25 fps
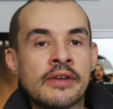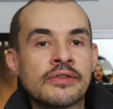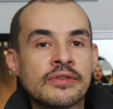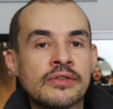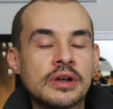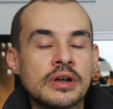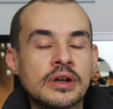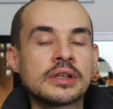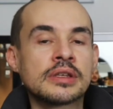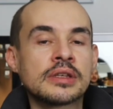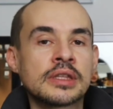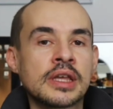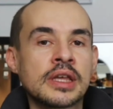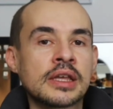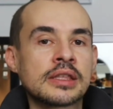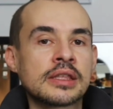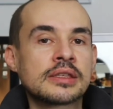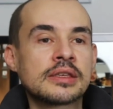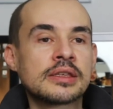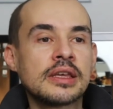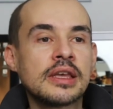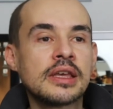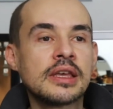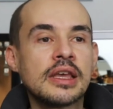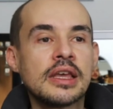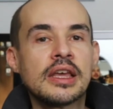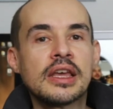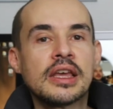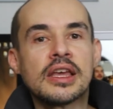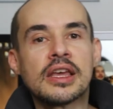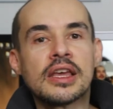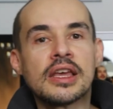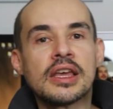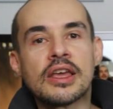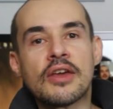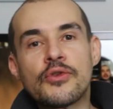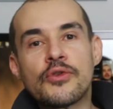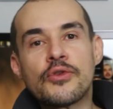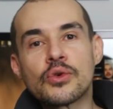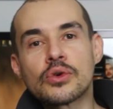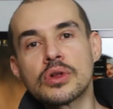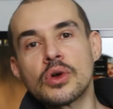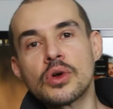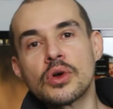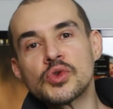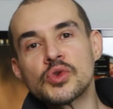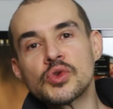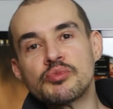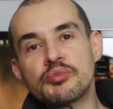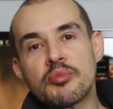learned that if you
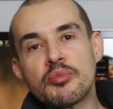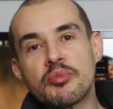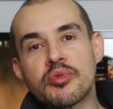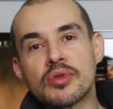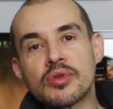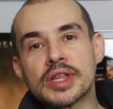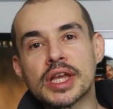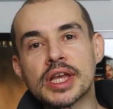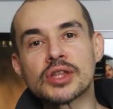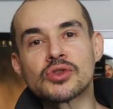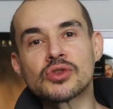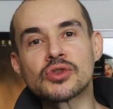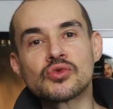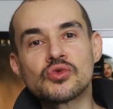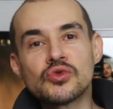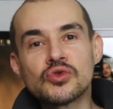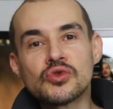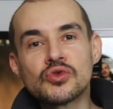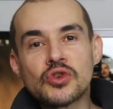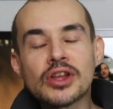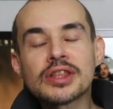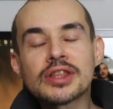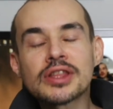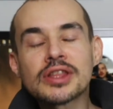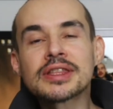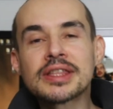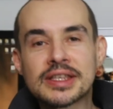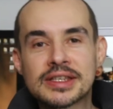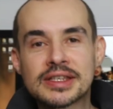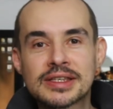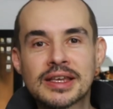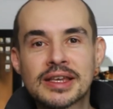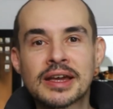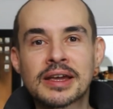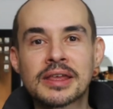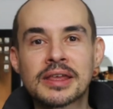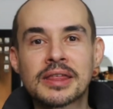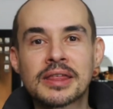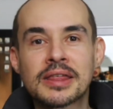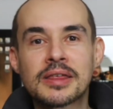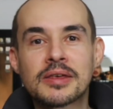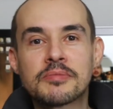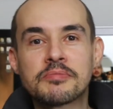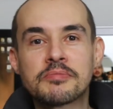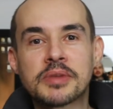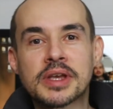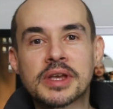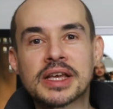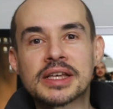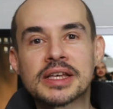close people that do not decide,
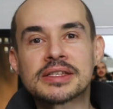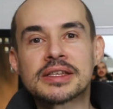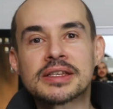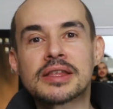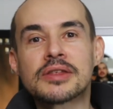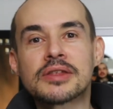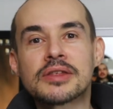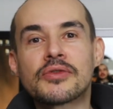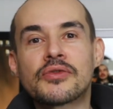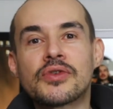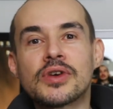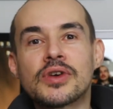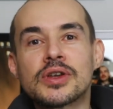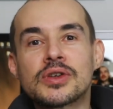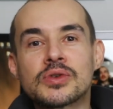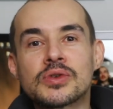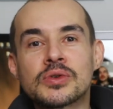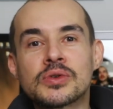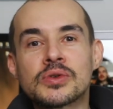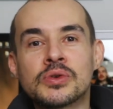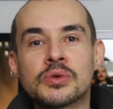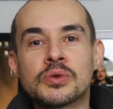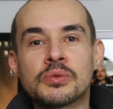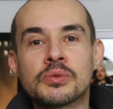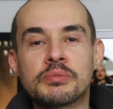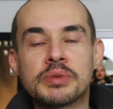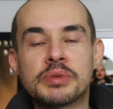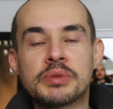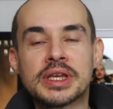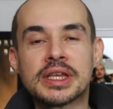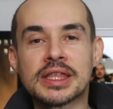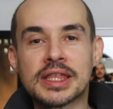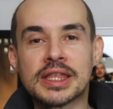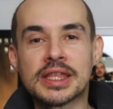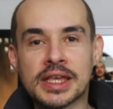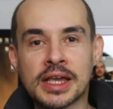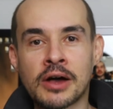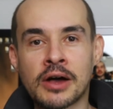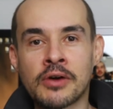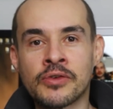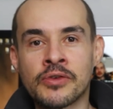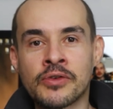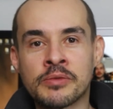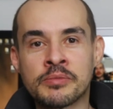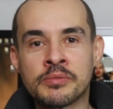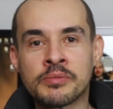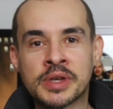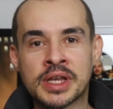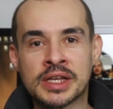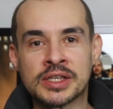because they defer to you being the alpha,
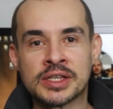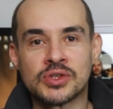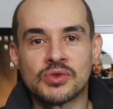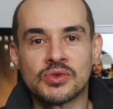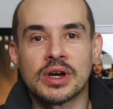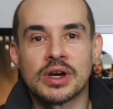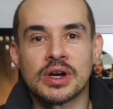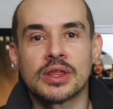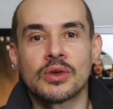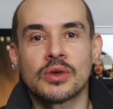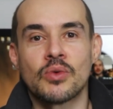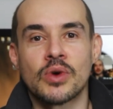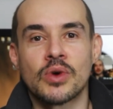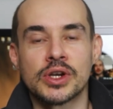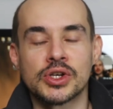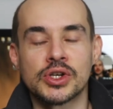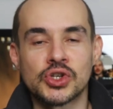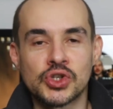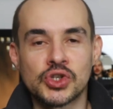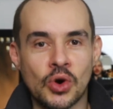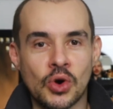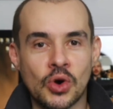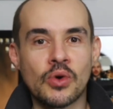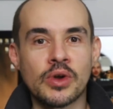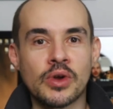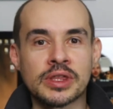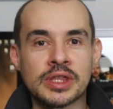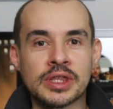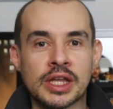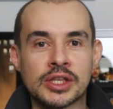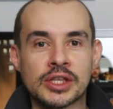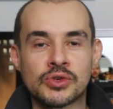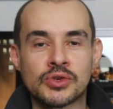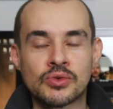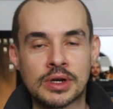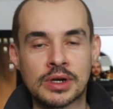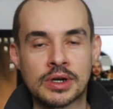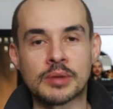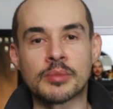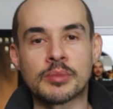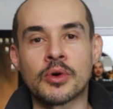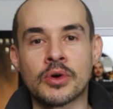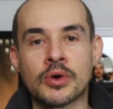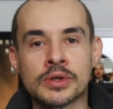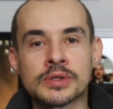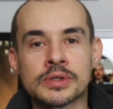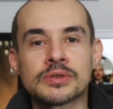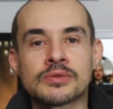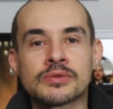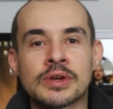because you are the one showing that you are the
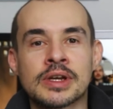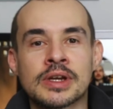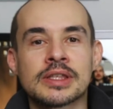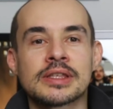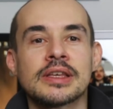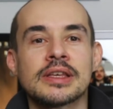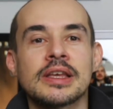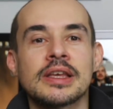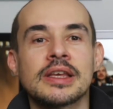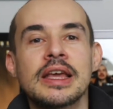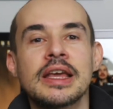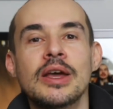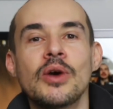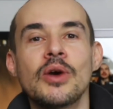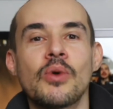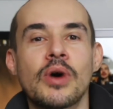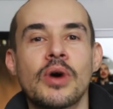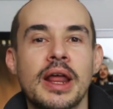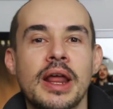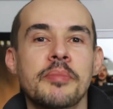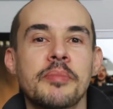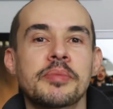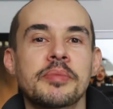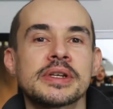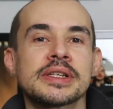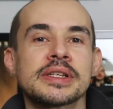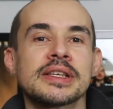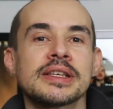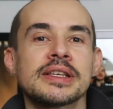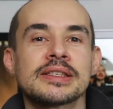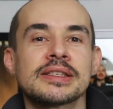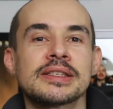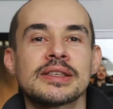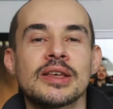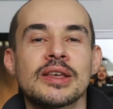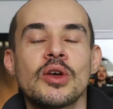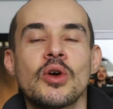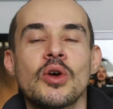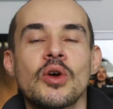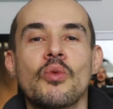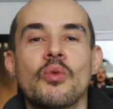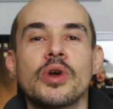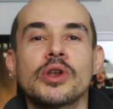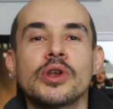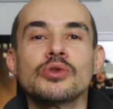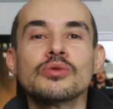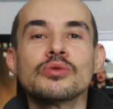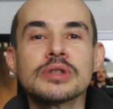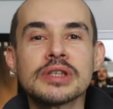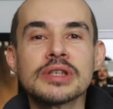boss, right? What happens is when
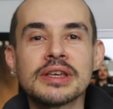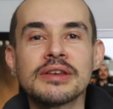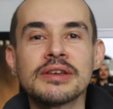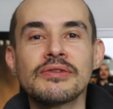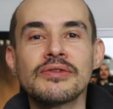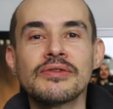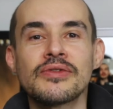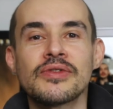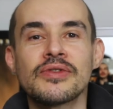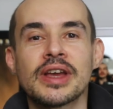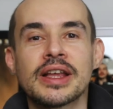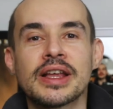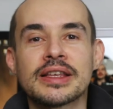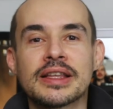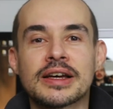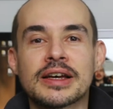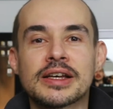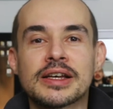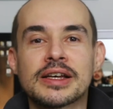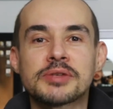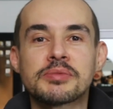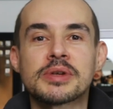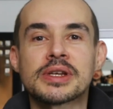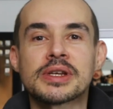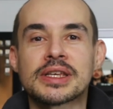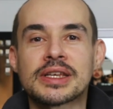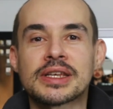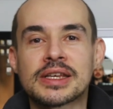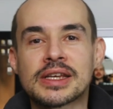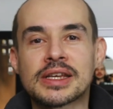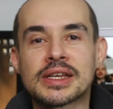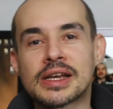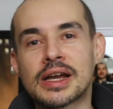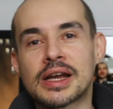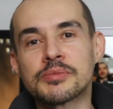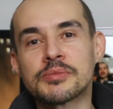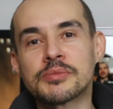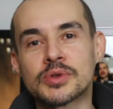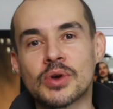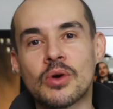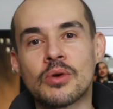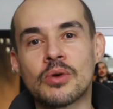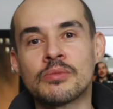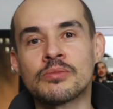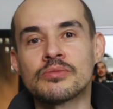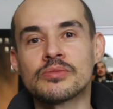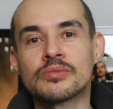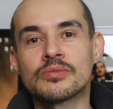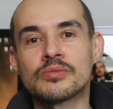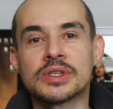you leave and the husband comes
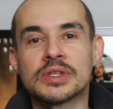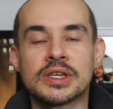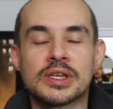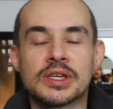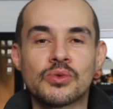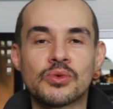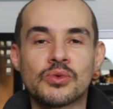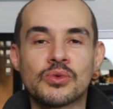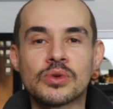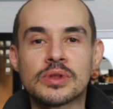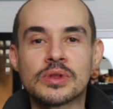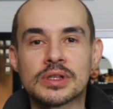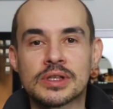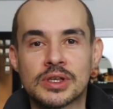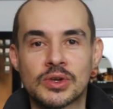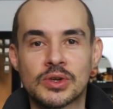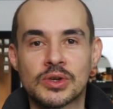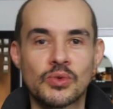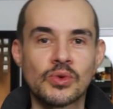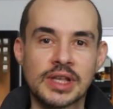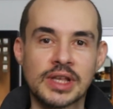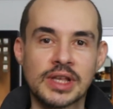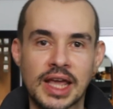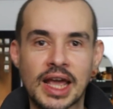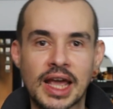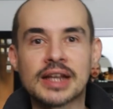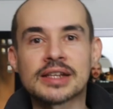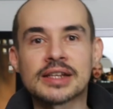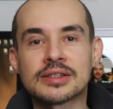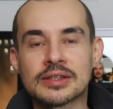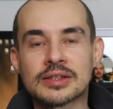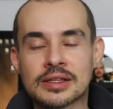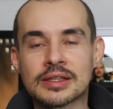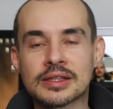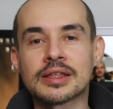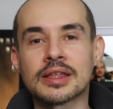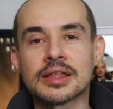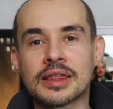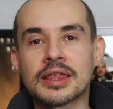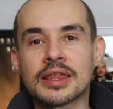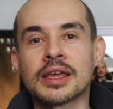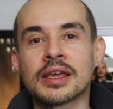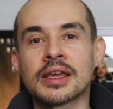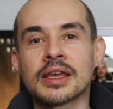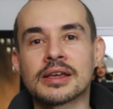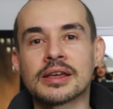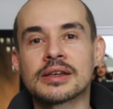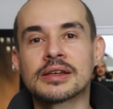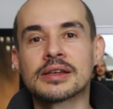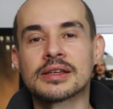home, he will cancel the
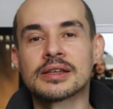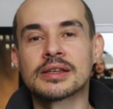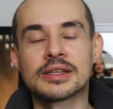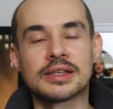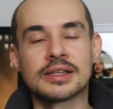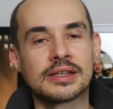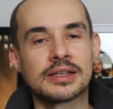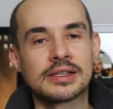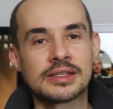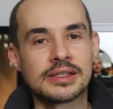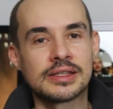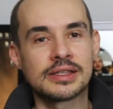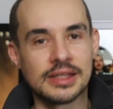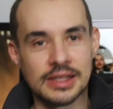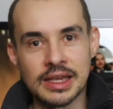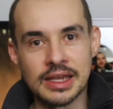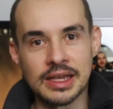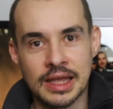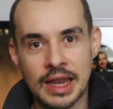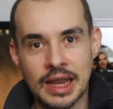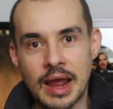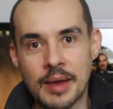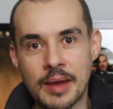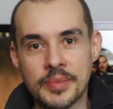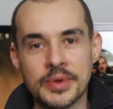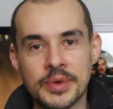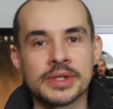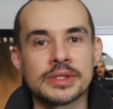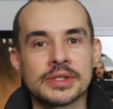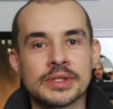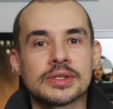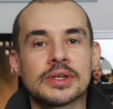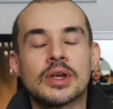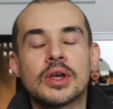thing. It happens.